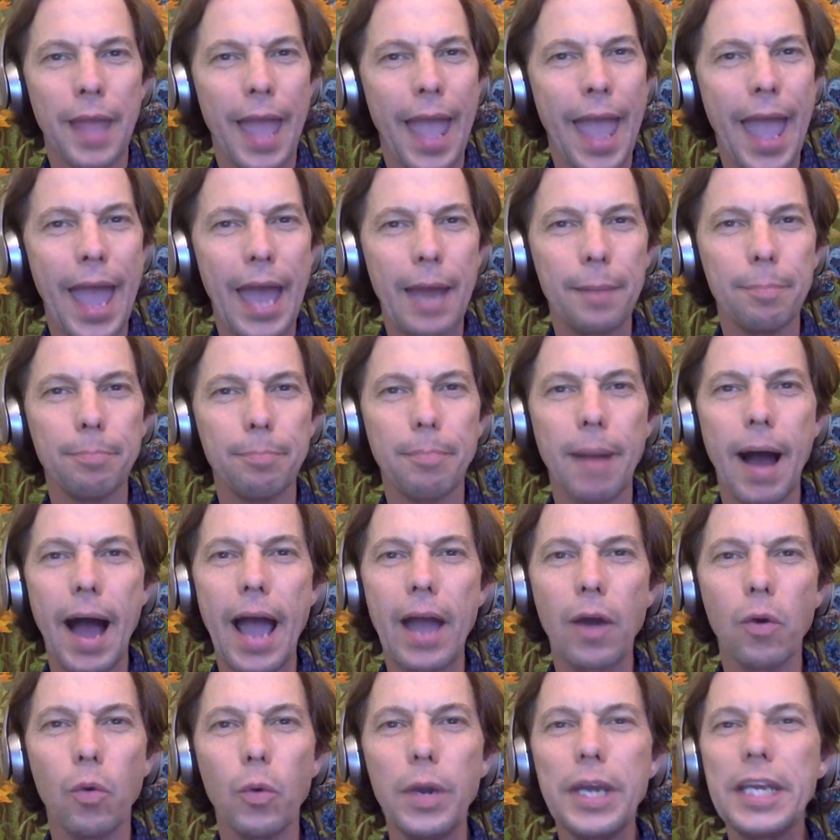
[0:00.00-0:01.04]
And
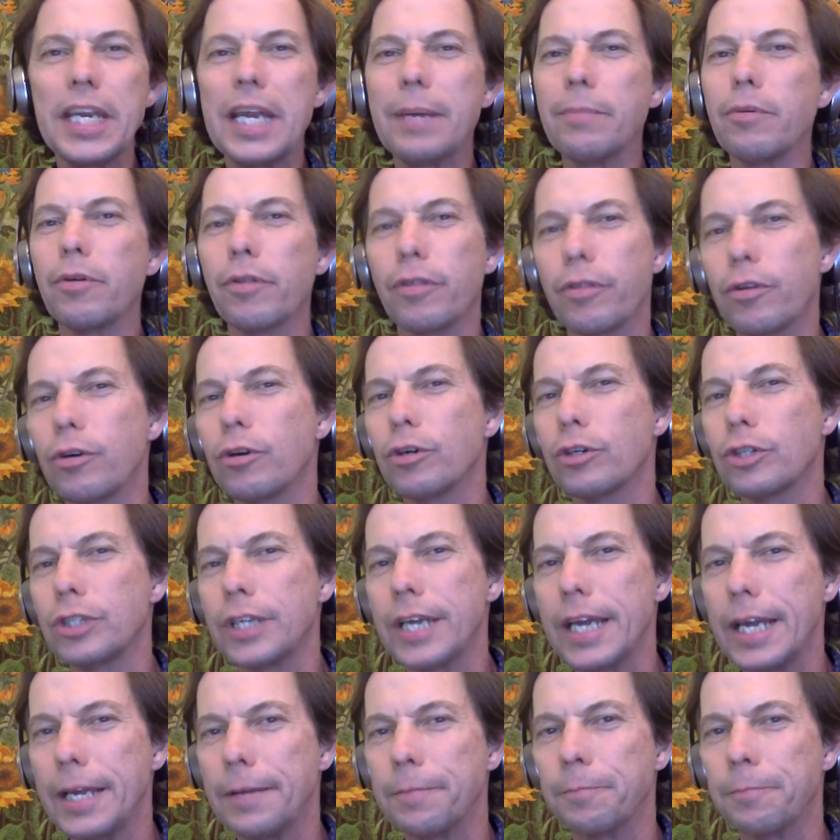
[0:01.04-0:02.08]
by week number
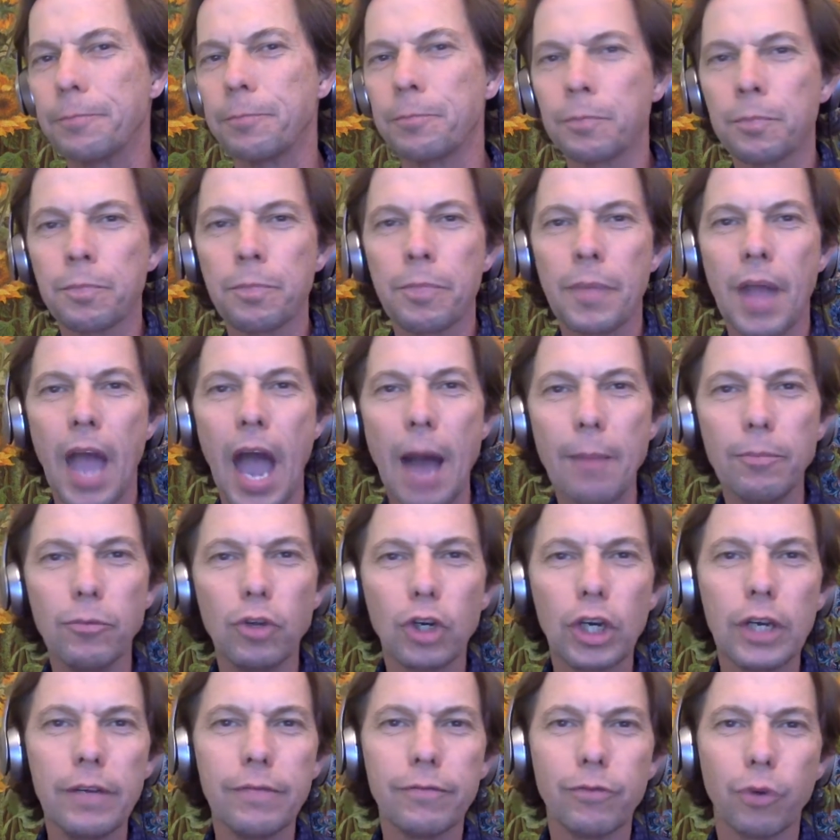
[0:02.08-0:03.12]
13, I'm
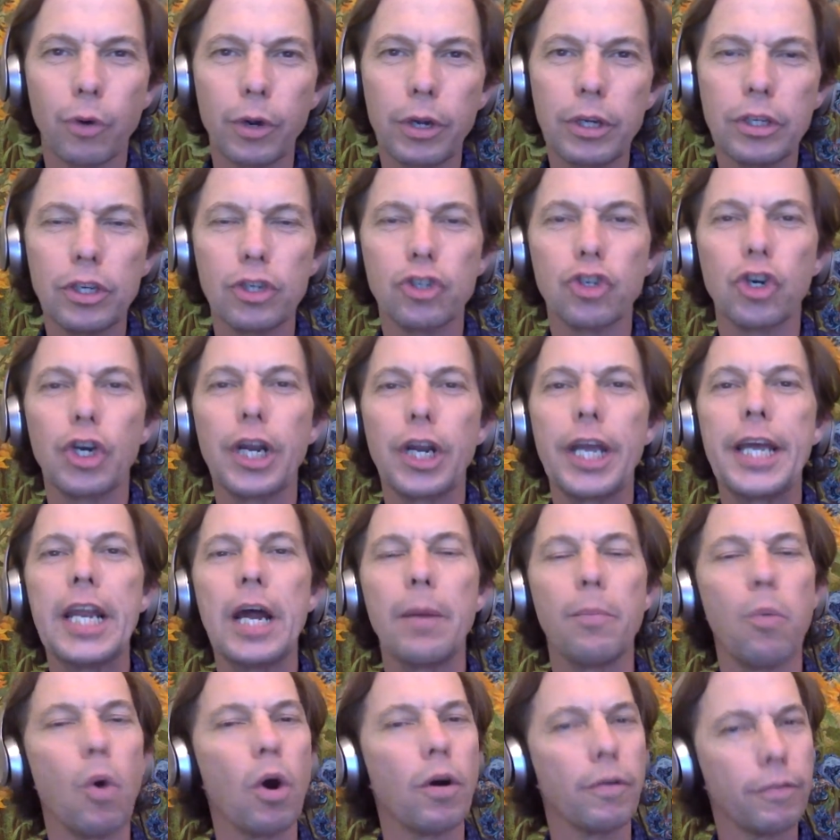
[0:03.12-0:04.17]
looking for you to turn in a
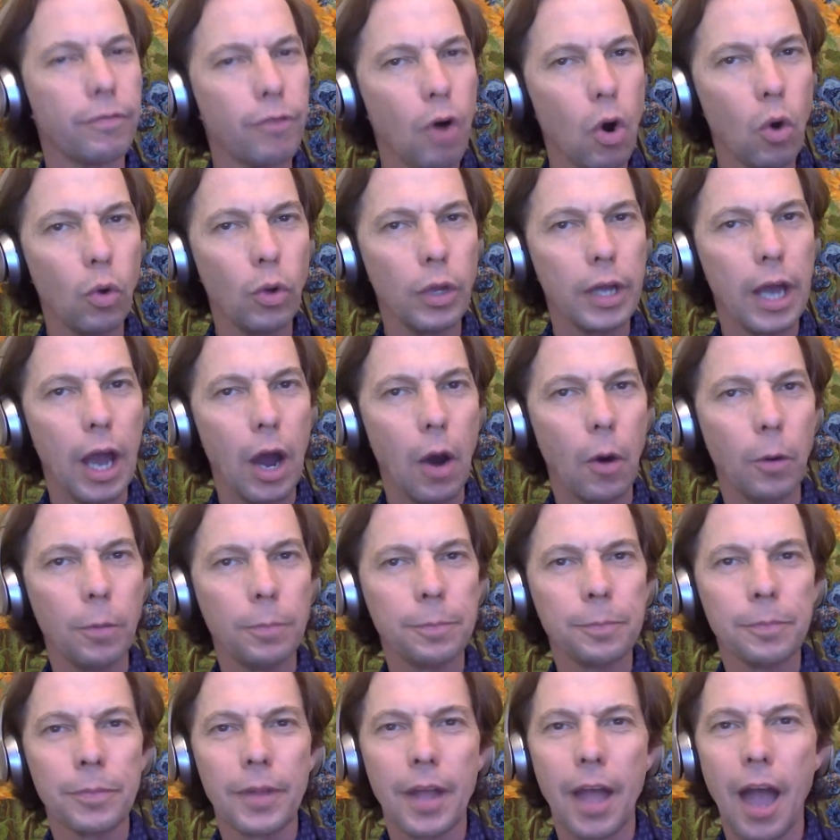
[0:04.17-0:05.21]
portfolio
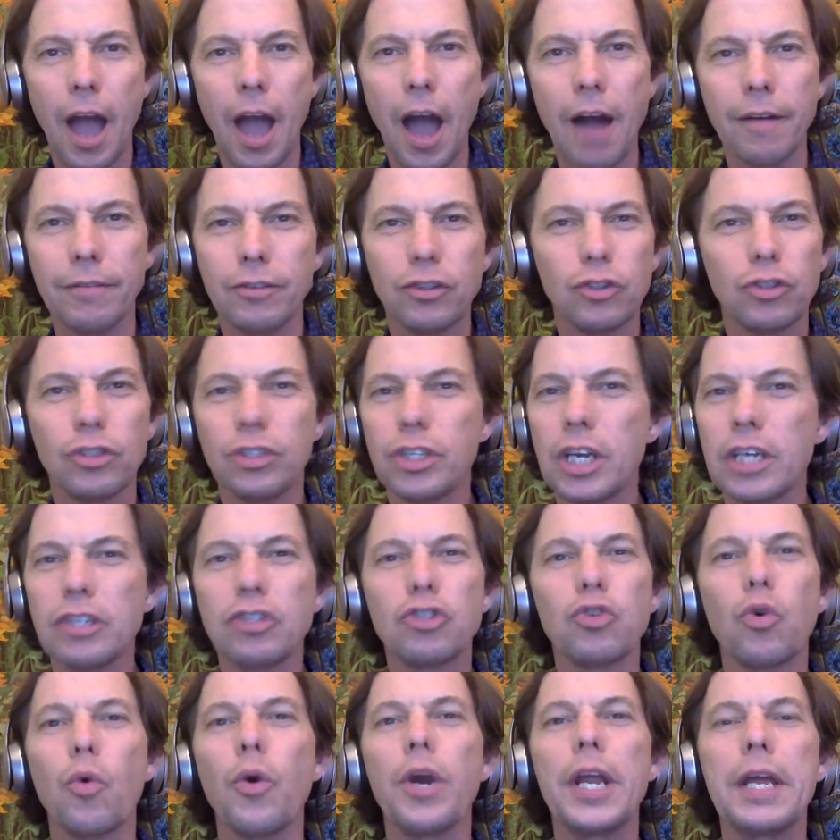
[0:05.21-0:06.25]
of just
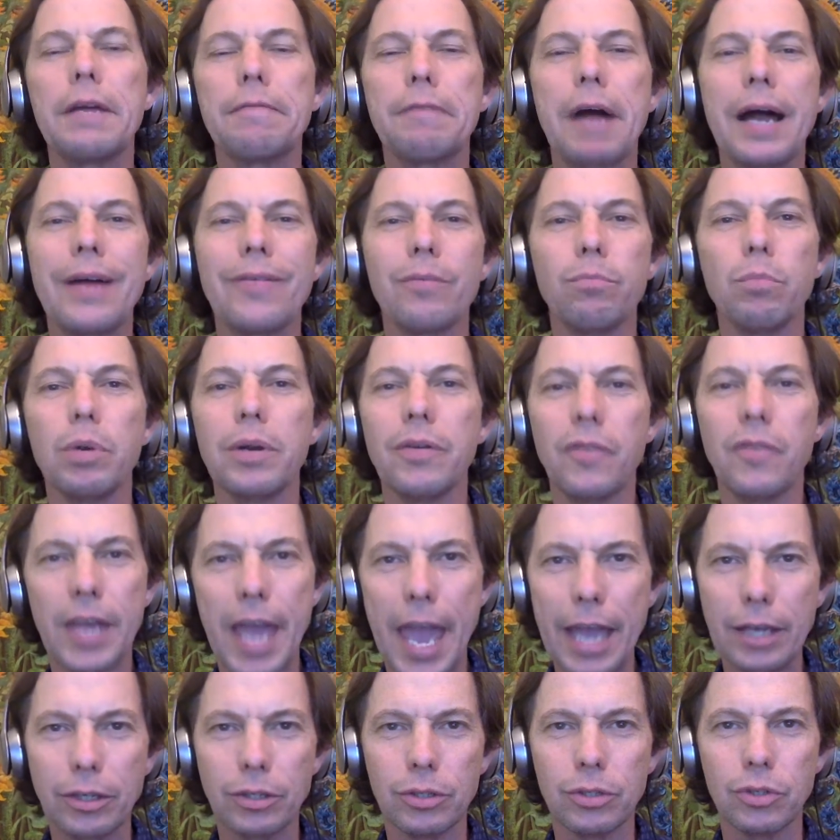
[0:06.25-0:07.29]
25
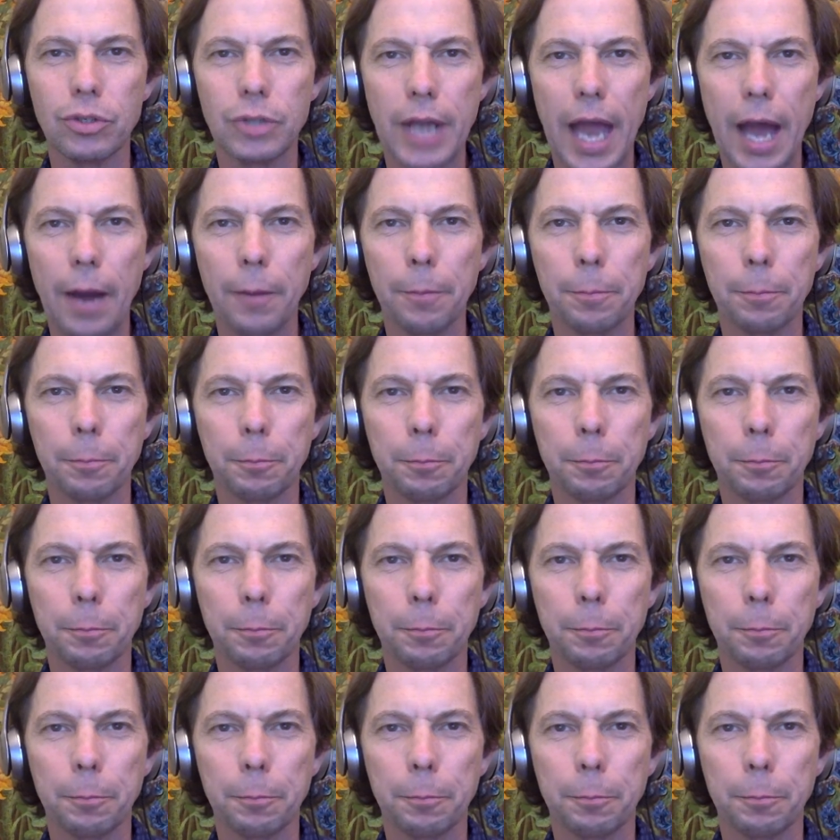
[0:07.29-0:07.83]
abbreviations. Now,